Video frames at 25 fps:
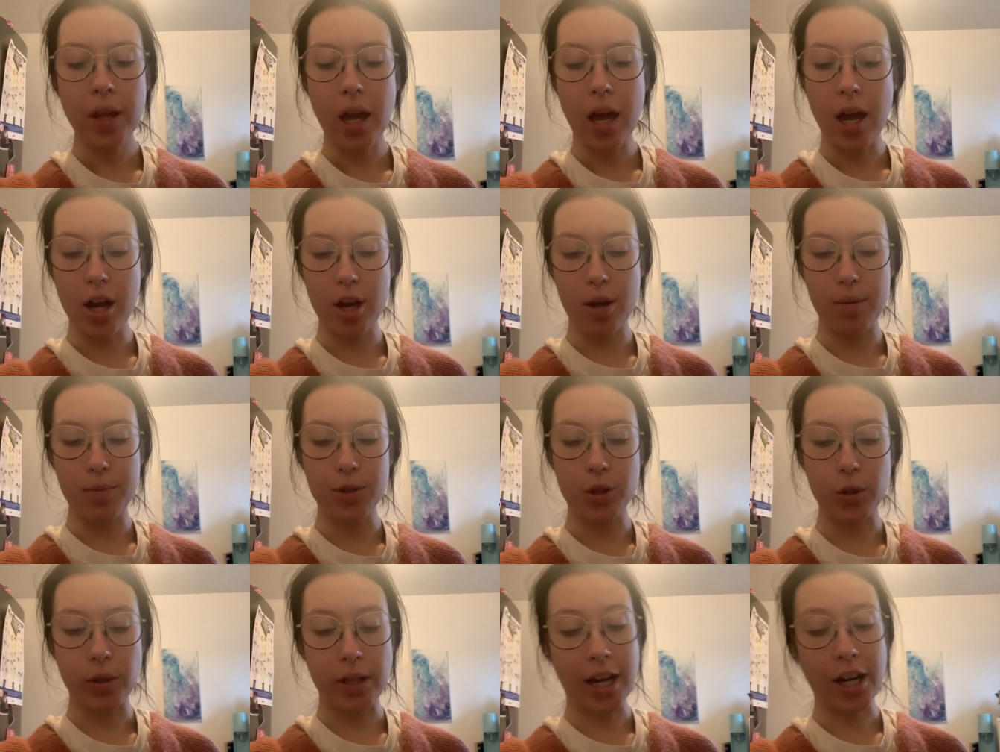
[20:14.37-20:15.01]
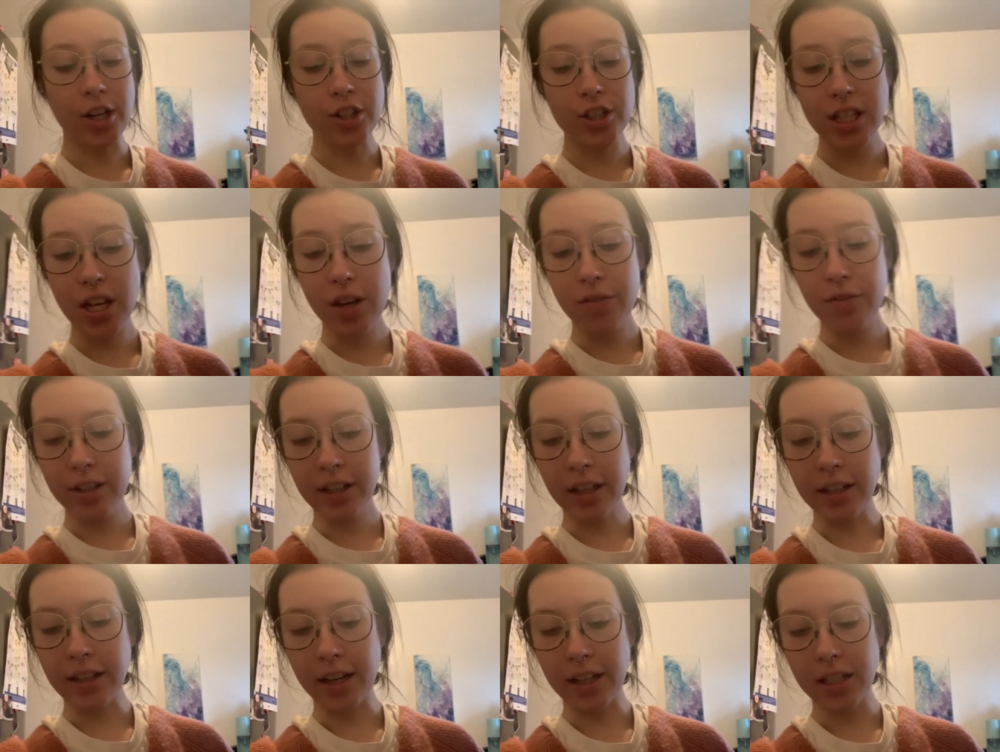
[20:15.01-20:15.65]
So I actually have
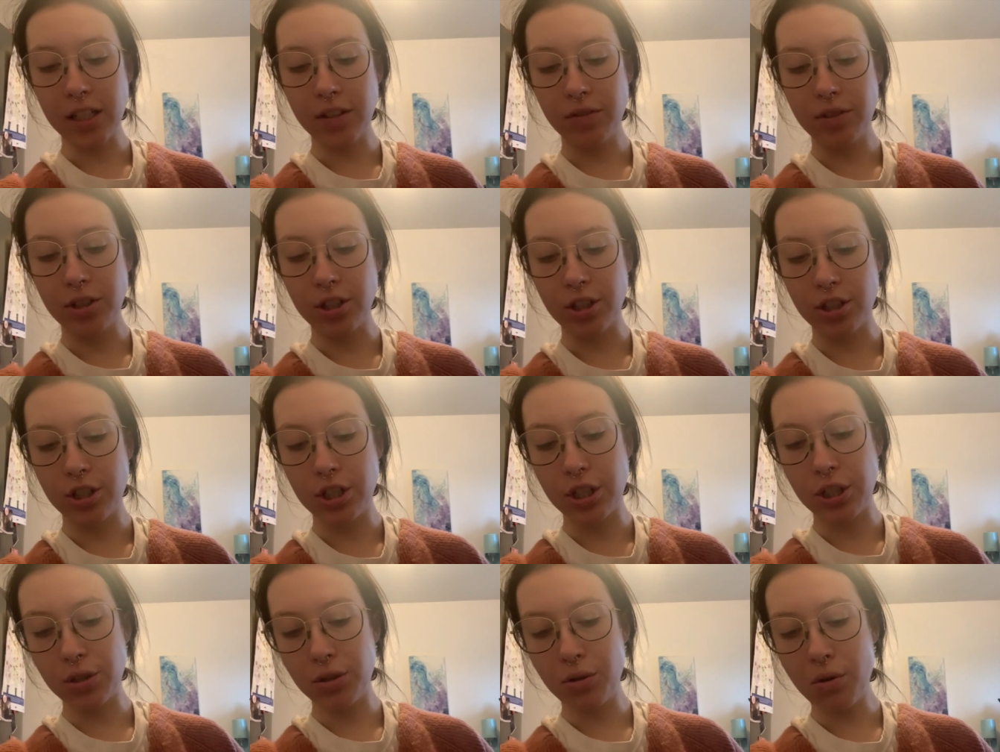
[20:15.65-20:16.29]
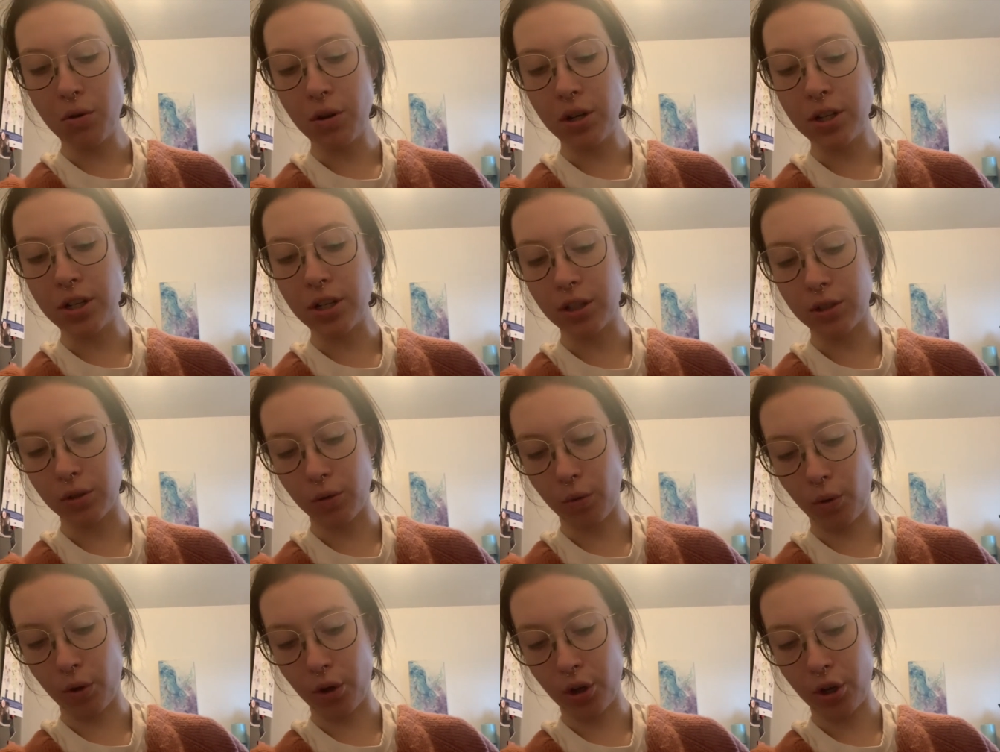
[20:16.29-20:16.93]
the connective tissue
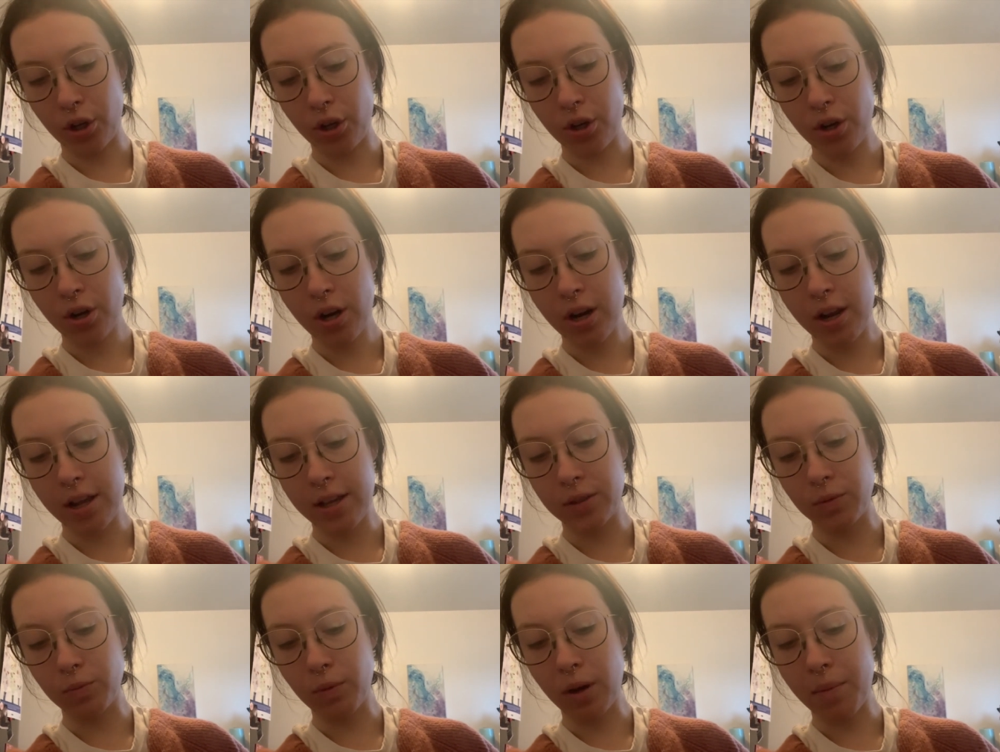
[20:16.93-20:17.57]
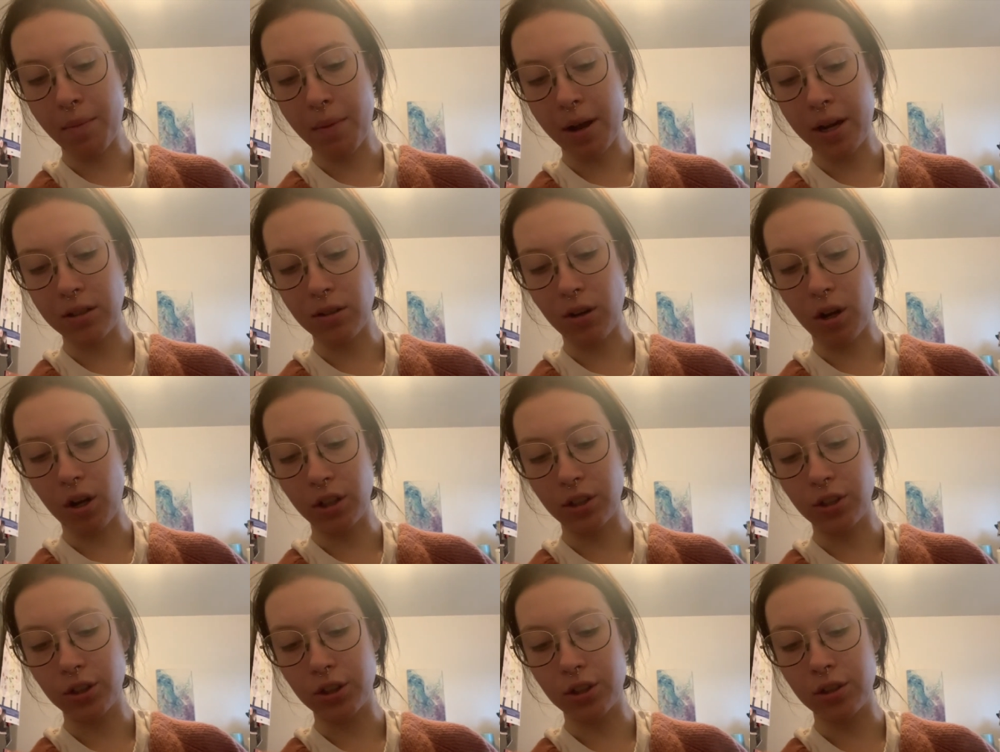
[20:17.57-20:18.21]
disorder is what my
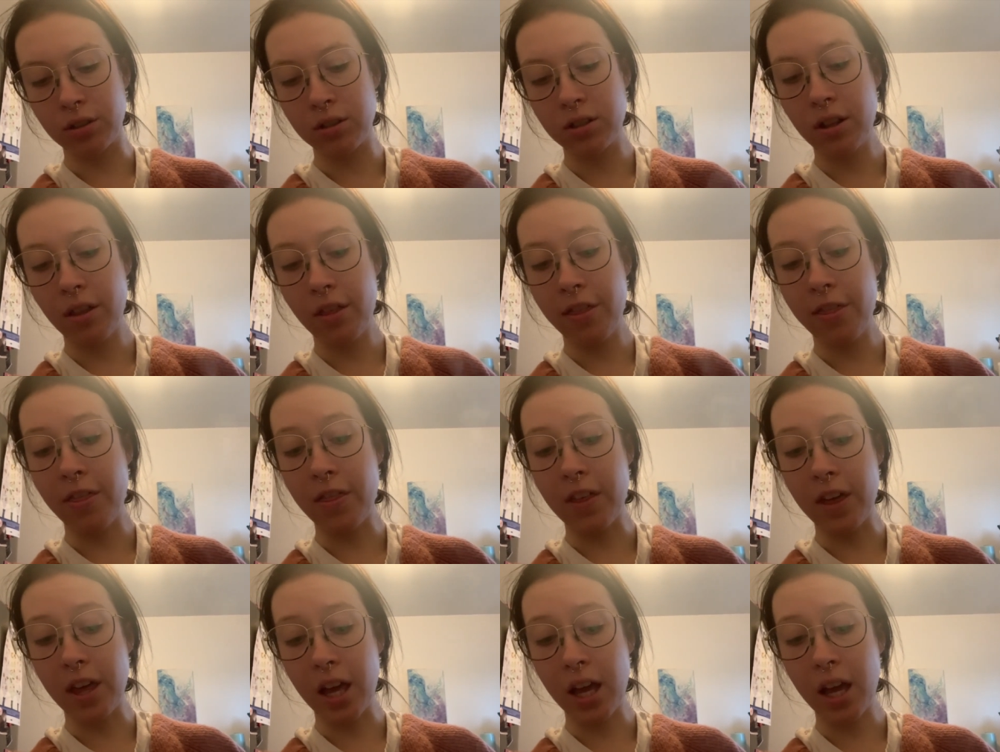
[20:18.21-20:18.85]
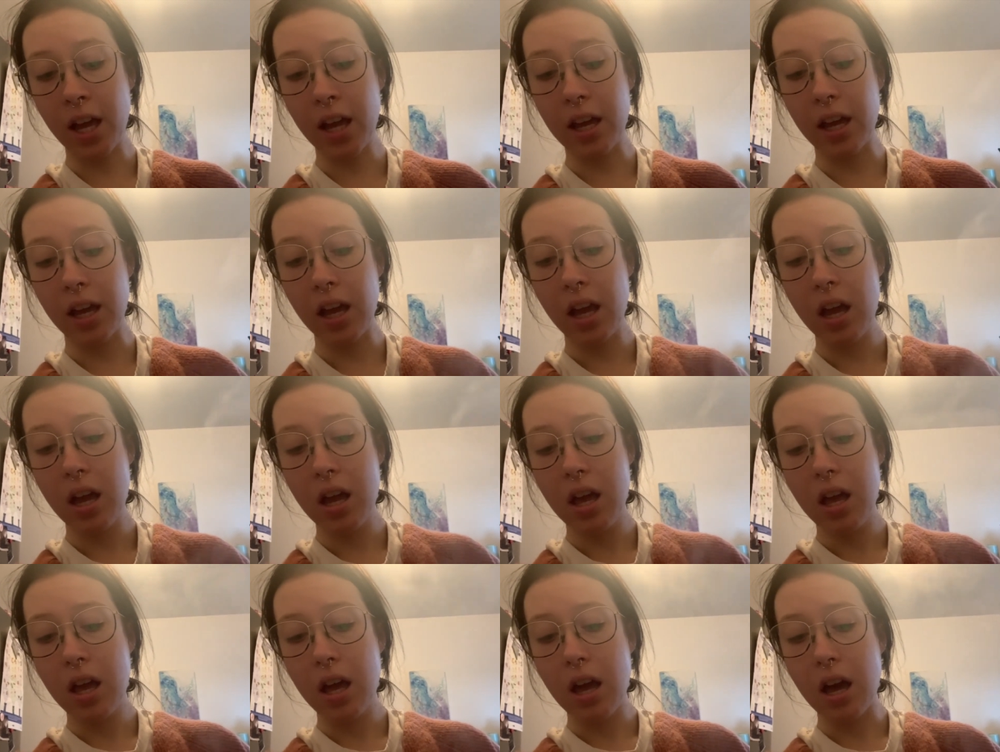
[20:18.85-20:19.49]
doctors think.
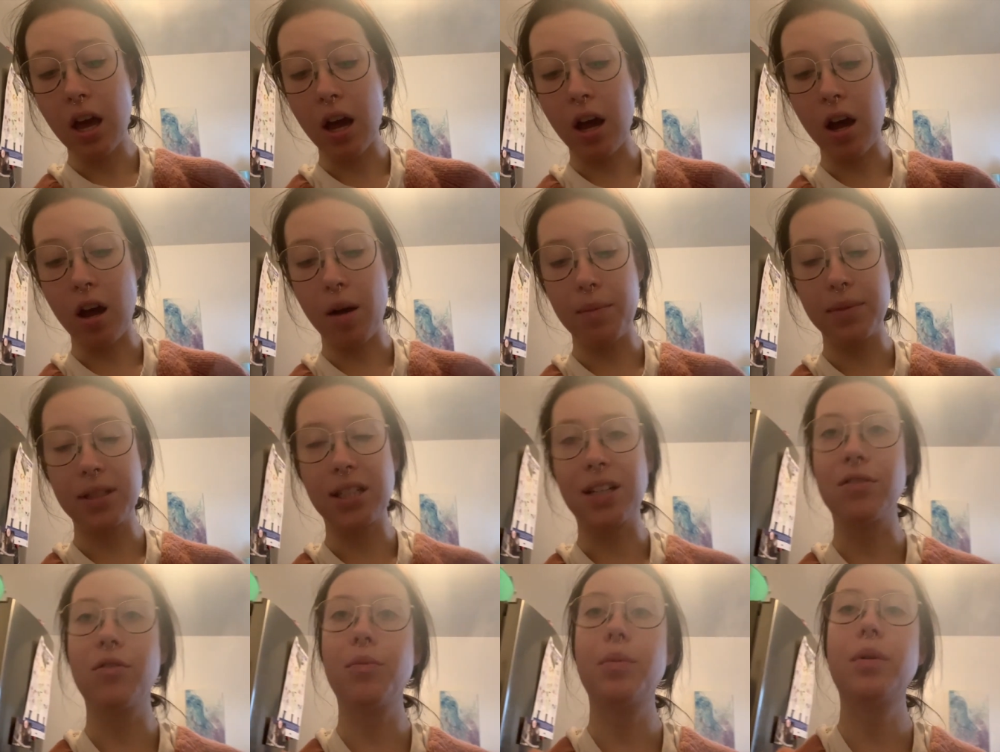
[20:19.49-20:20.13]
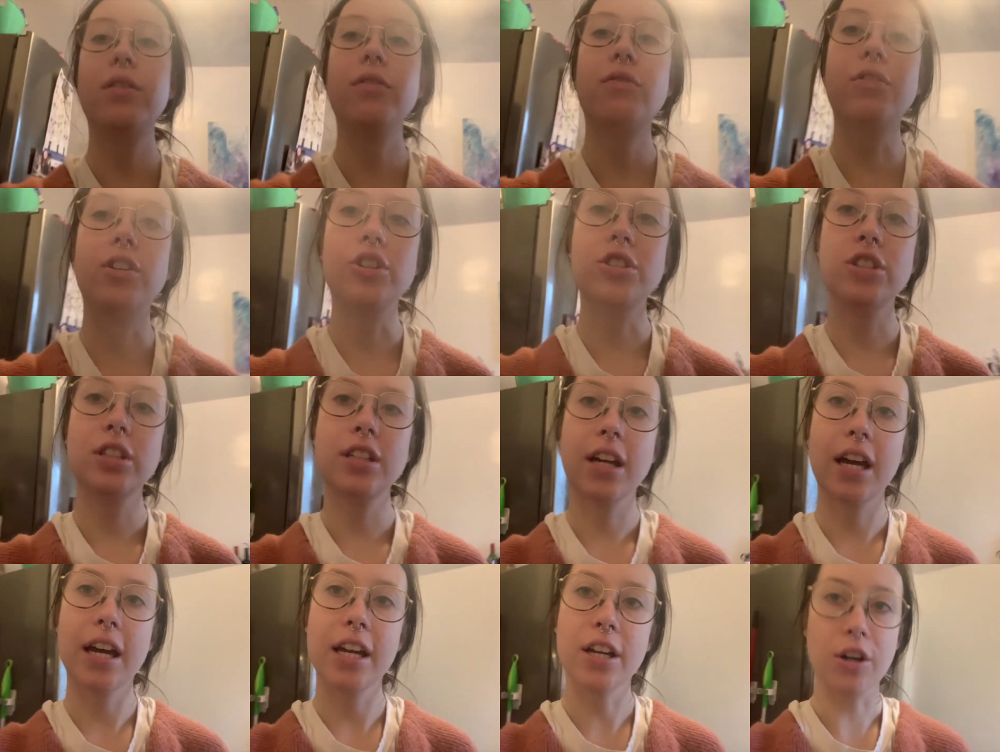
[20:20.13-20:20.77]
It's never been
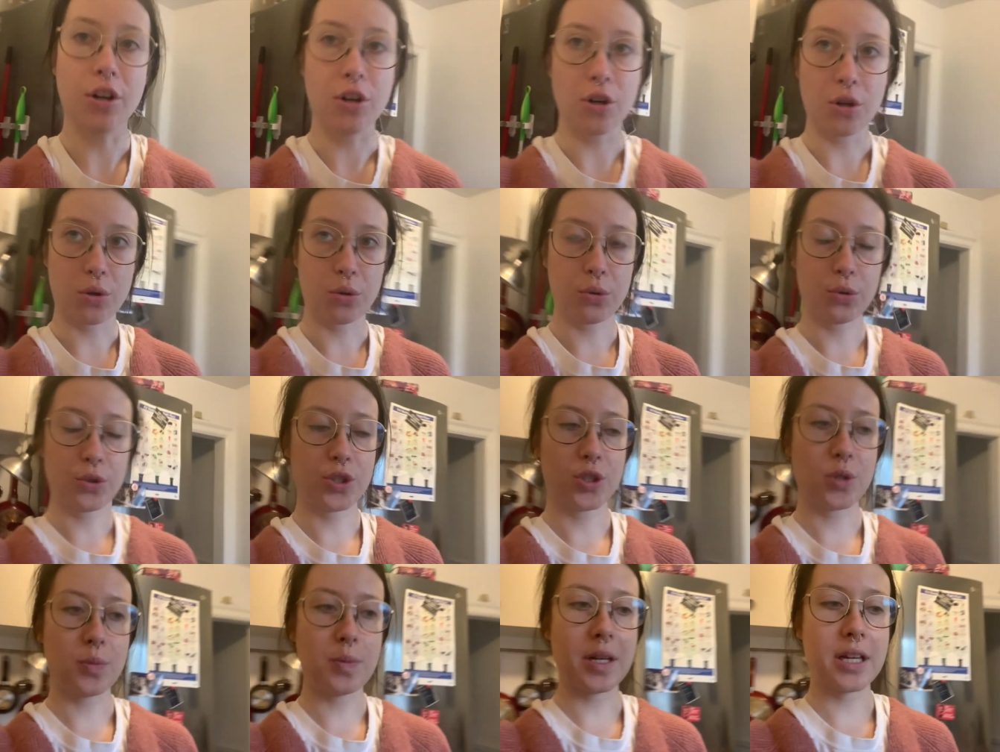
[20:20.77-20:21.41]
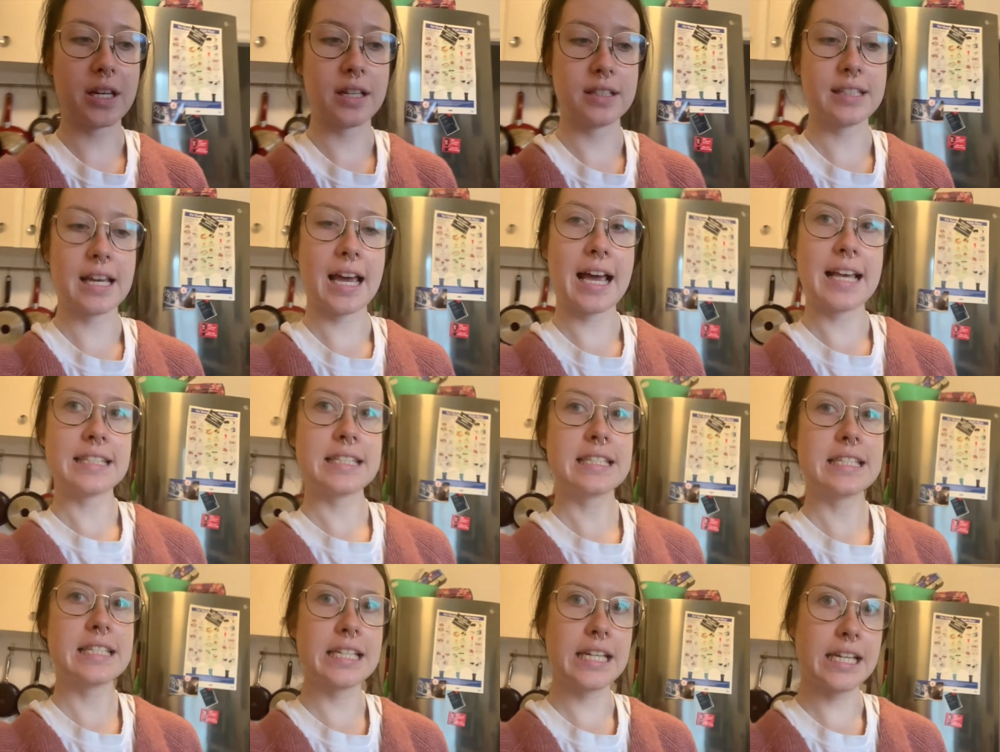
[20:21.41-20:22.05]
officially diagnosed because
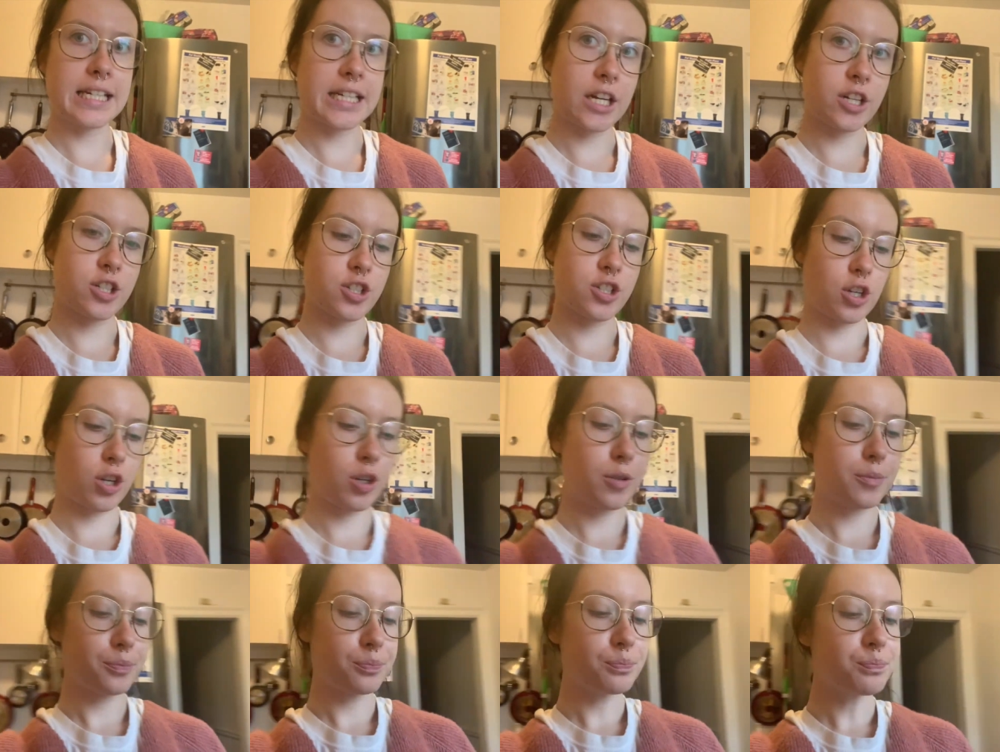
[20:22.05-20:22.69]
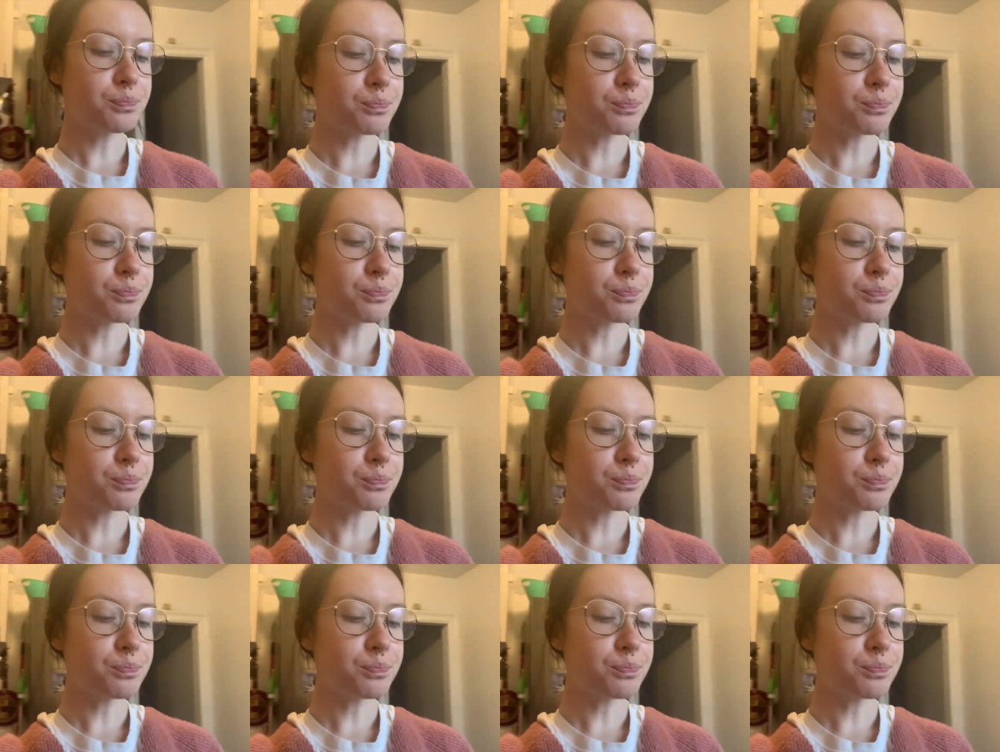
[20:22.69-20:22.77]
as a teenager,